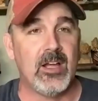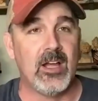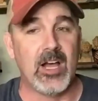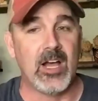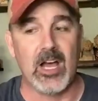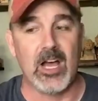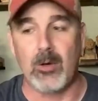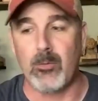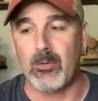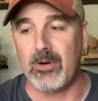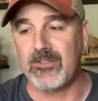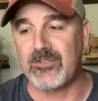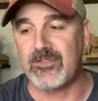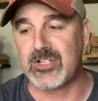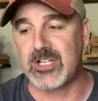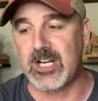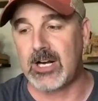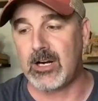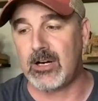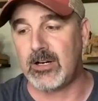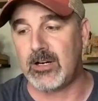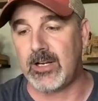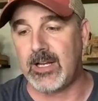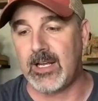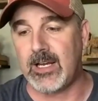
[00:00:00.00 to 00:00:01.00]
Uh, we've
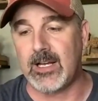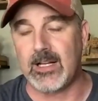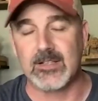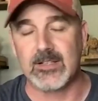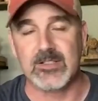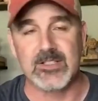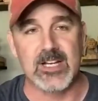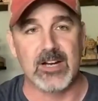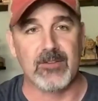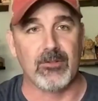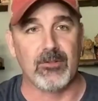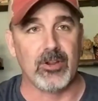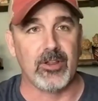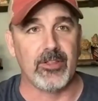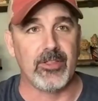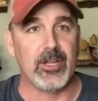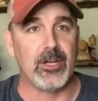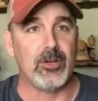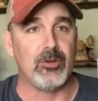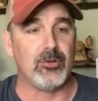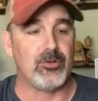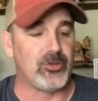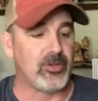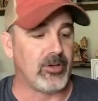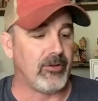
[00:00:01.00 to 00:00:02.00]
shared uh, several of
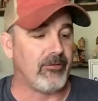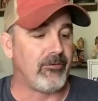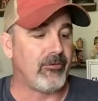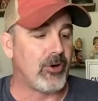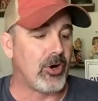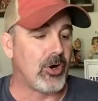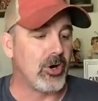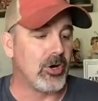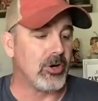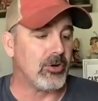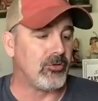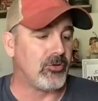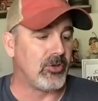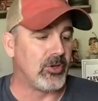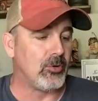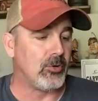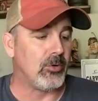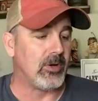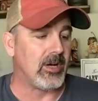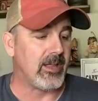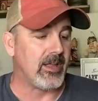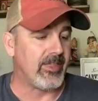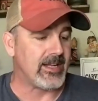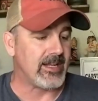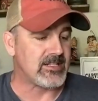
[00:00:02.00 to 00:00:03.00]
those so far, so
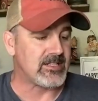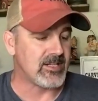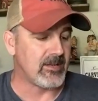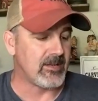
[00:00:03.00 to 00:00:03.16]
uh, that's